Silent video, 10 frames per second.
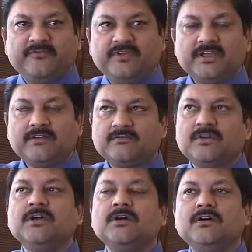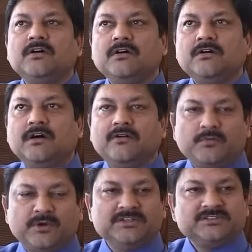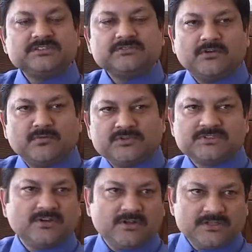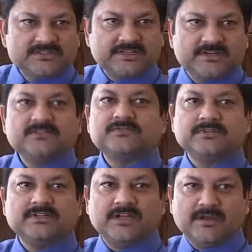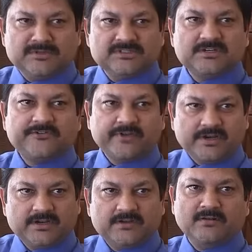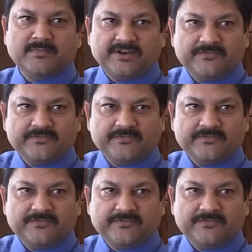We have our branches almost in all the centers where the diamonds are traded or manufactured.